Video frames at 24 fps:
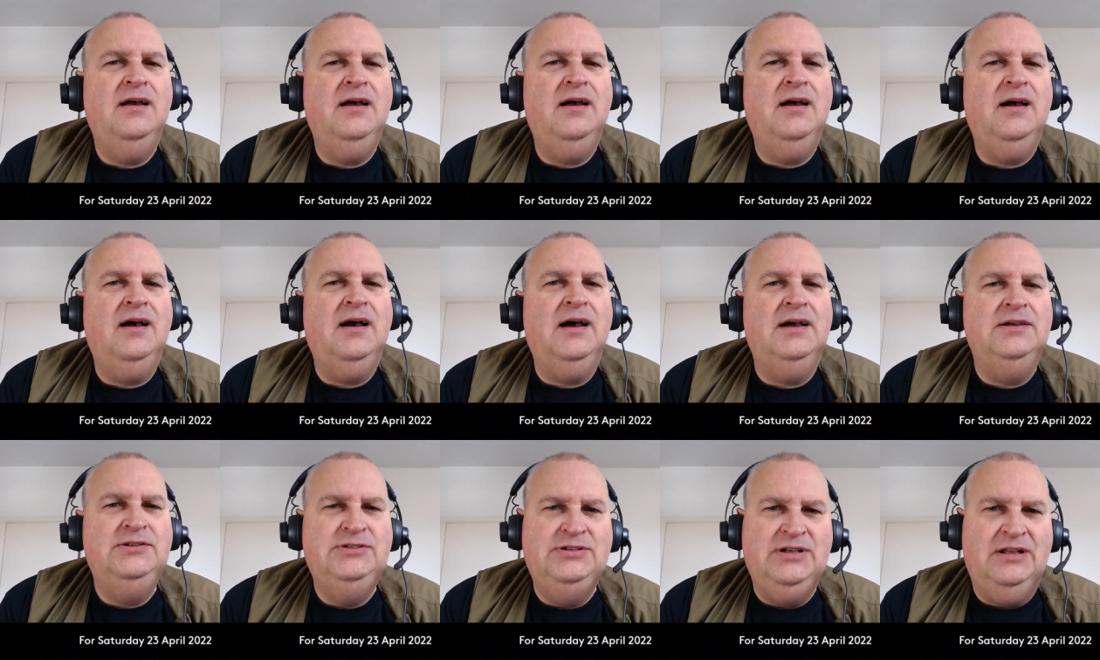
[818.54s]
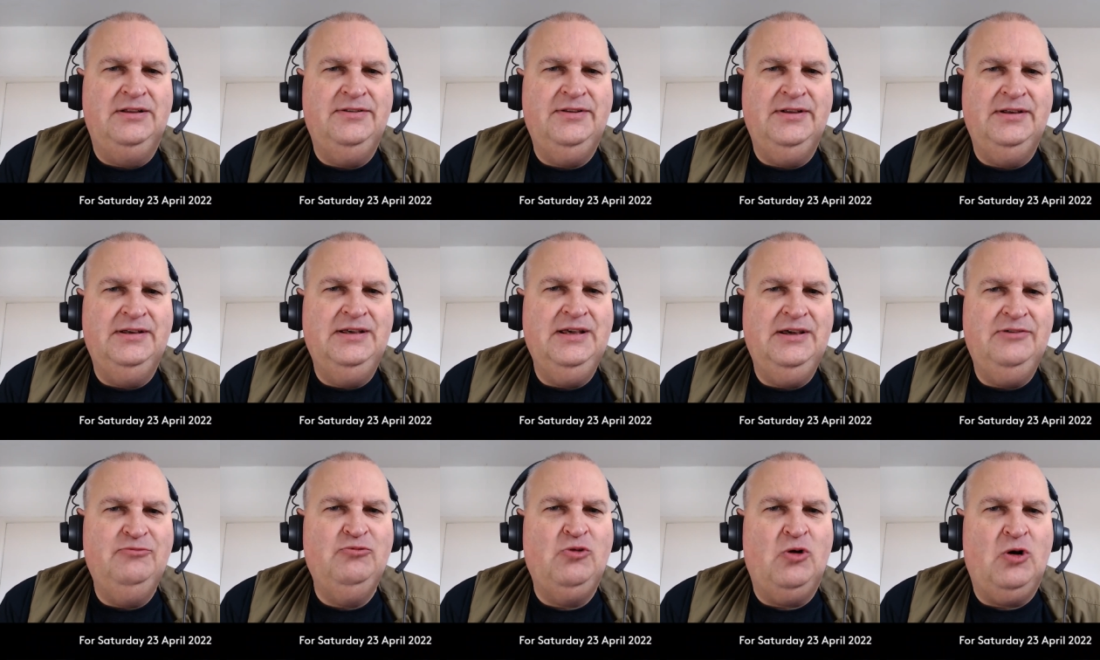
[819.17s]
I still think
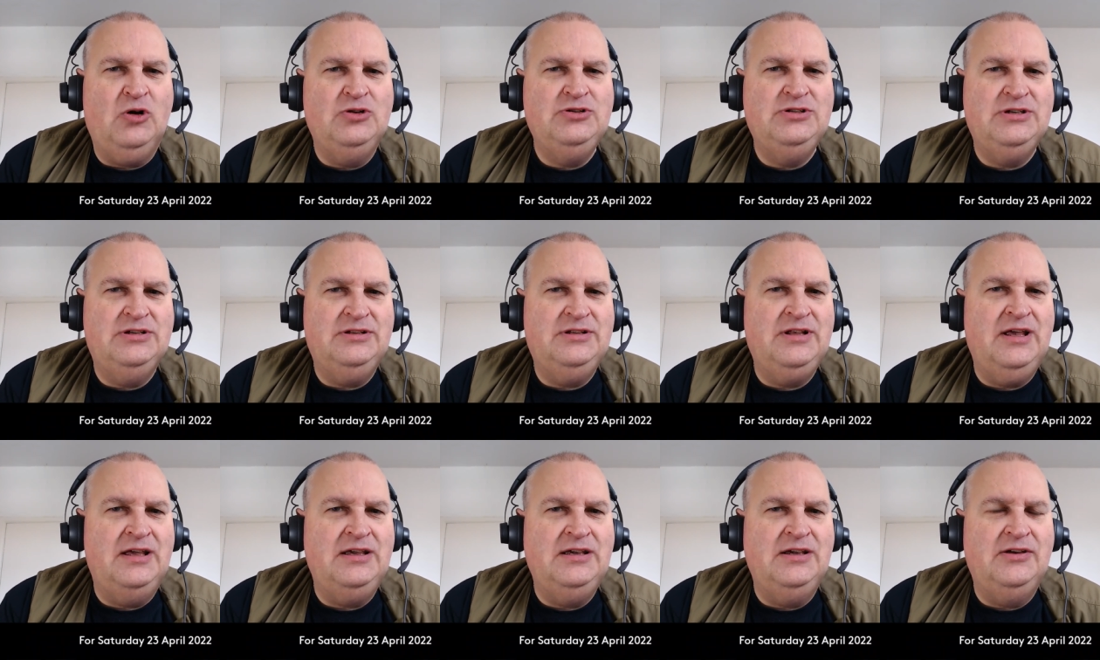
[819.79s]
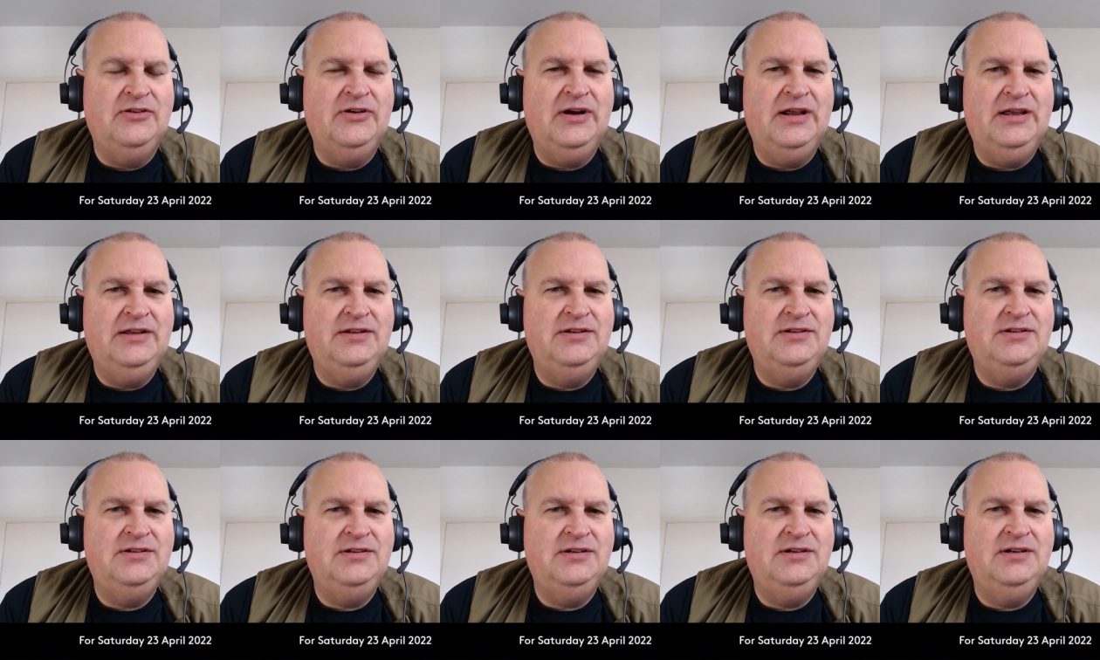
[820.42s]
it was at their
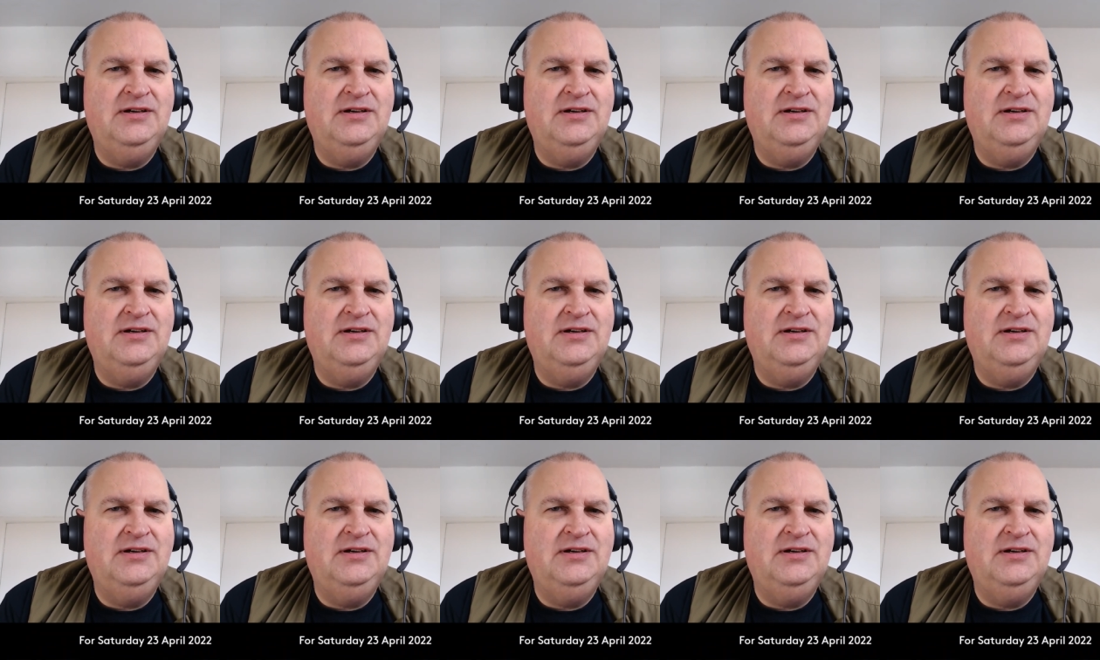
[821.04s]
end.